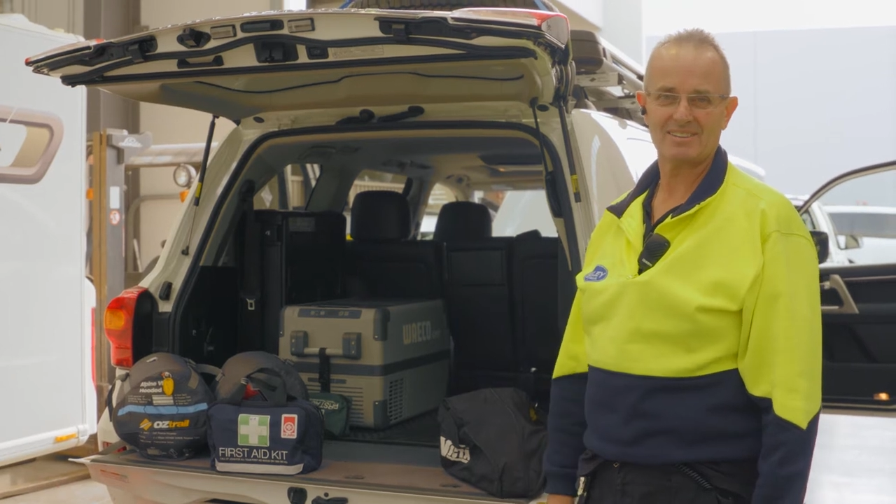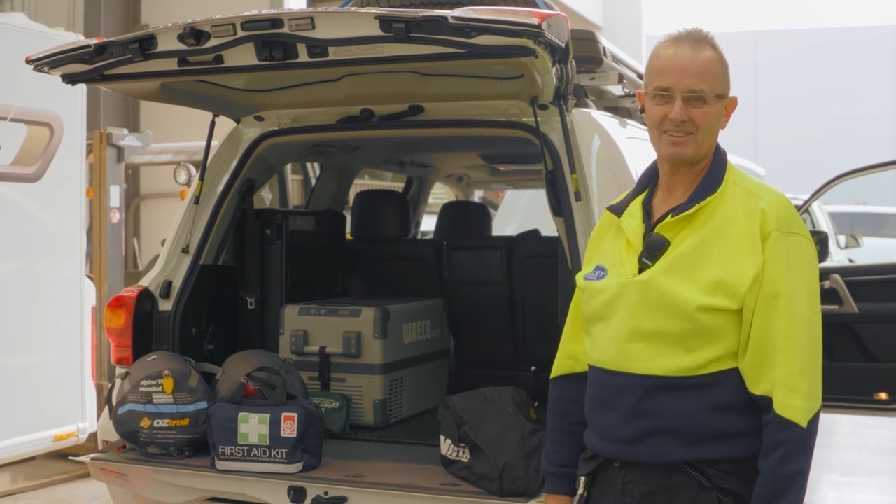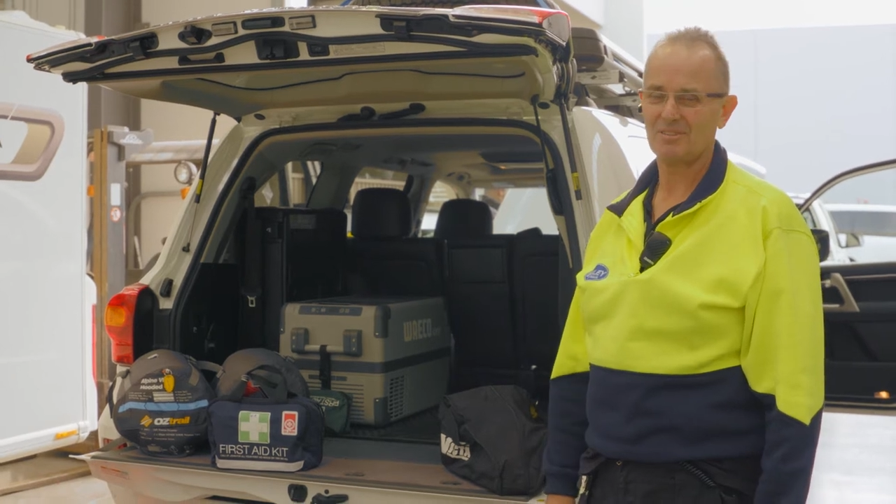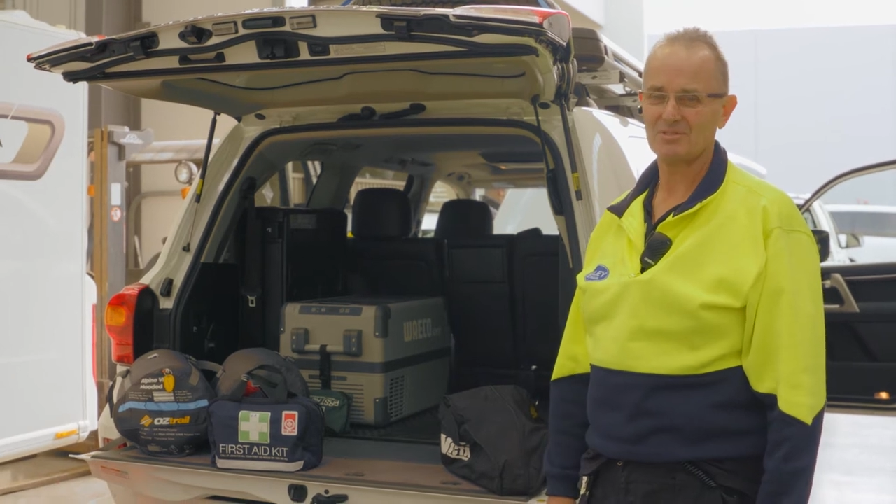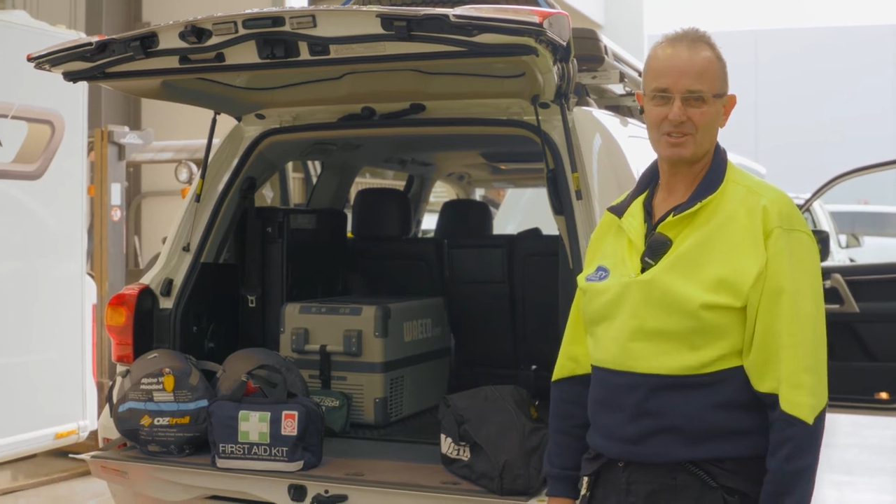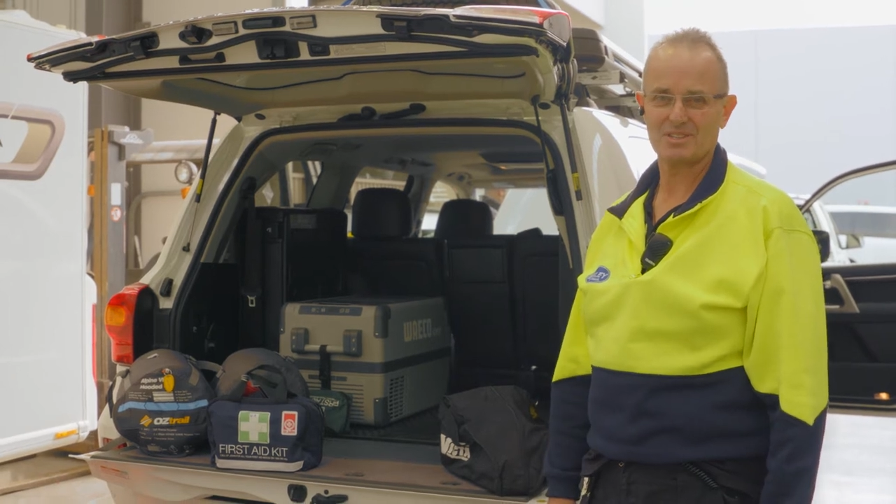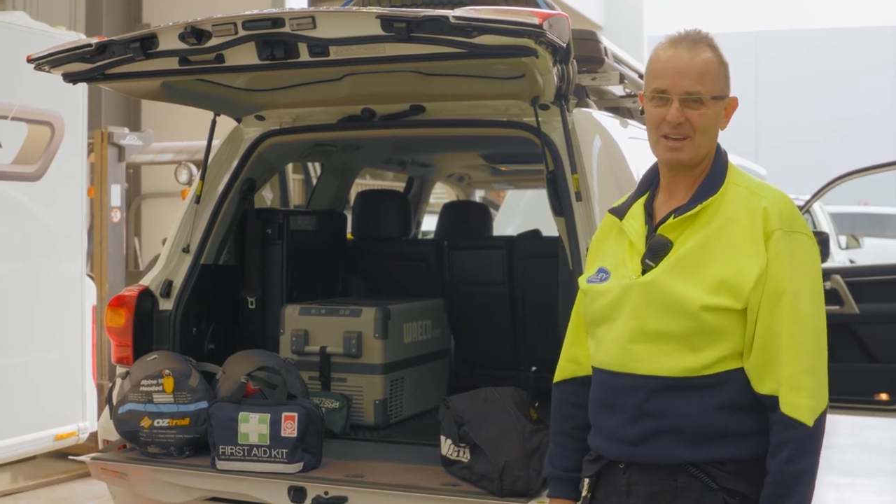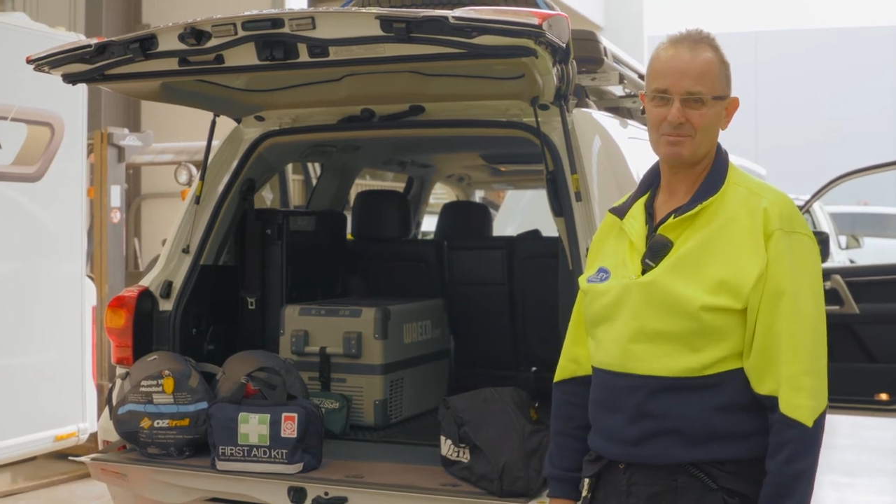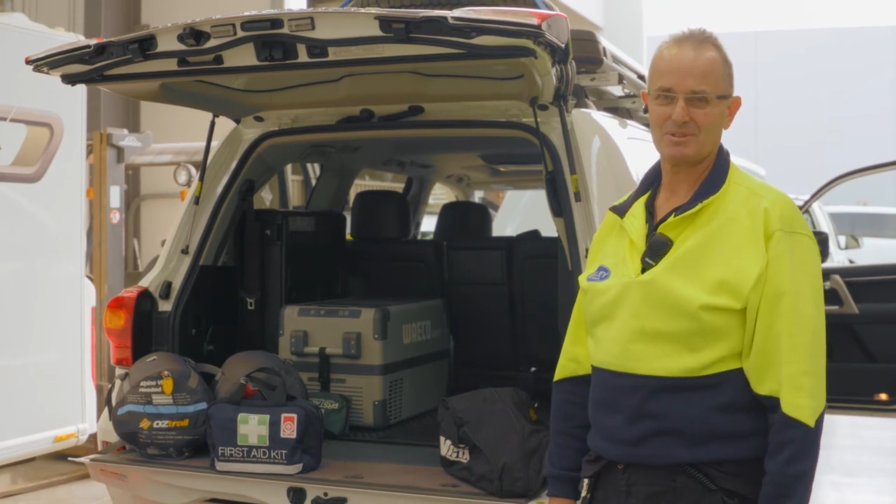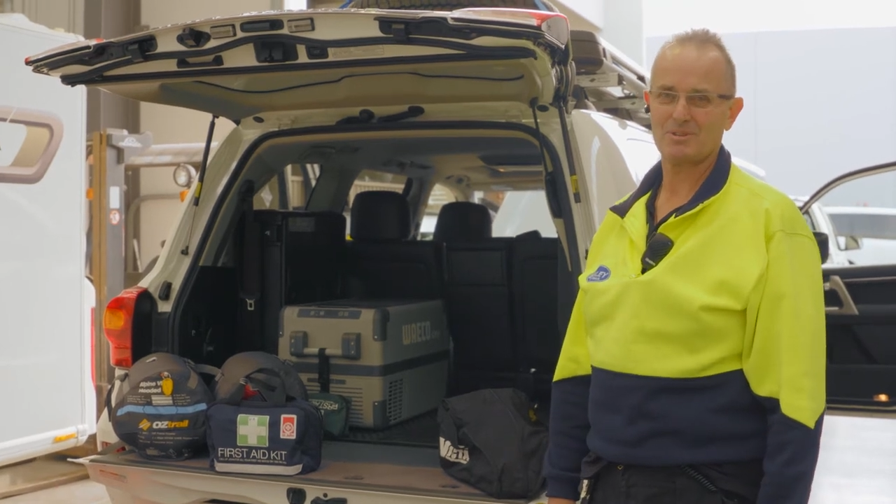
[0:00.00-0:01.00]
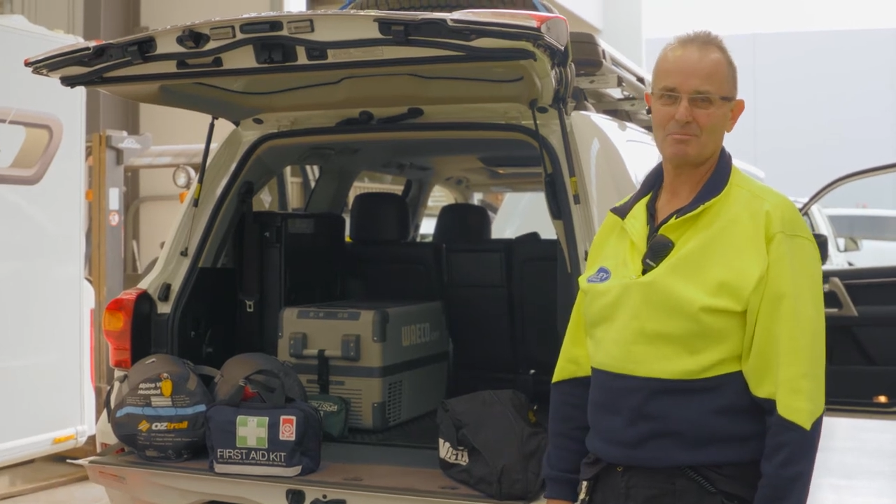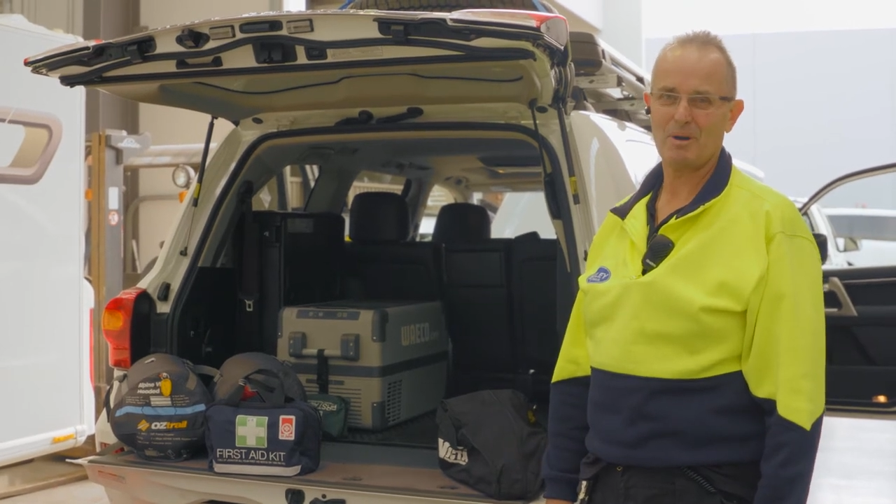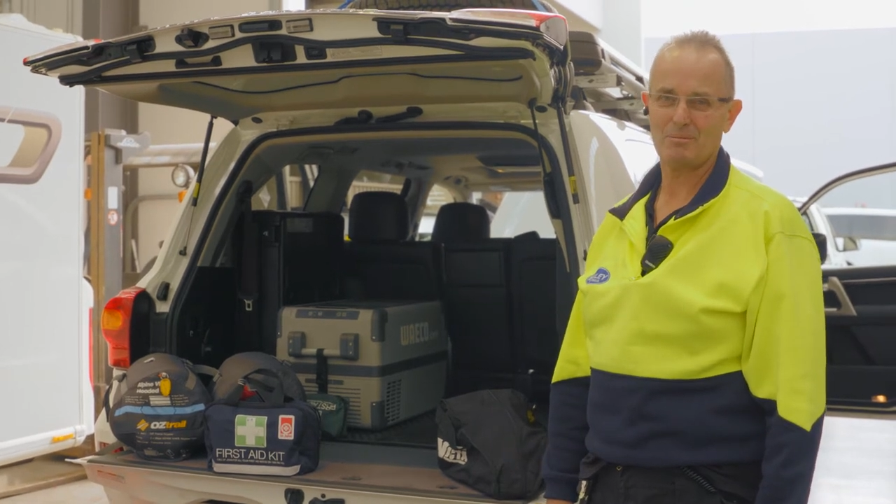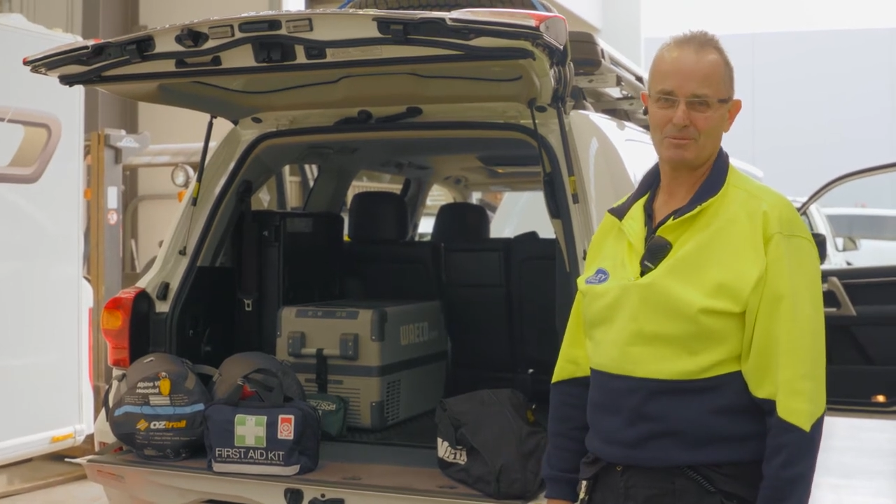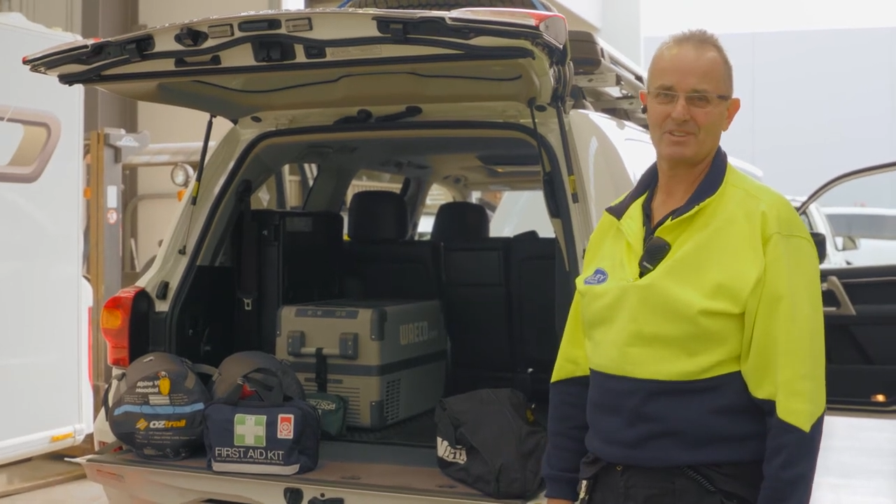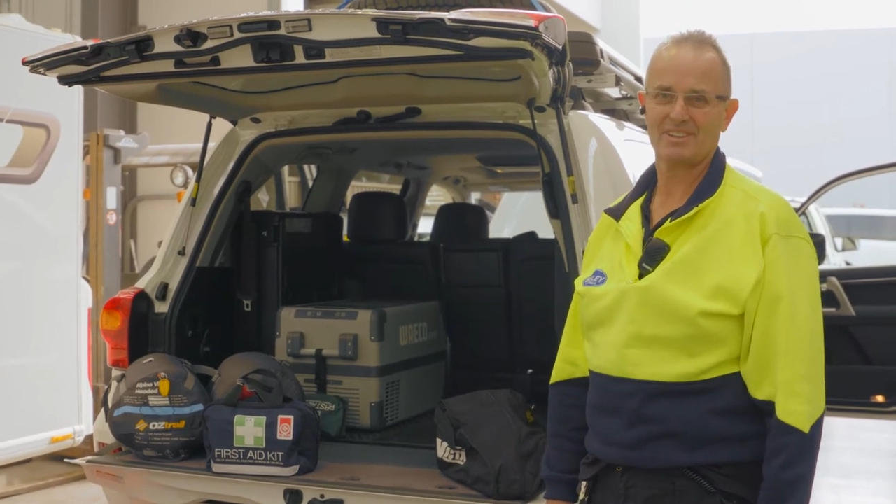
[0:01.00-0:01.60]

I'm just absolutely pumped.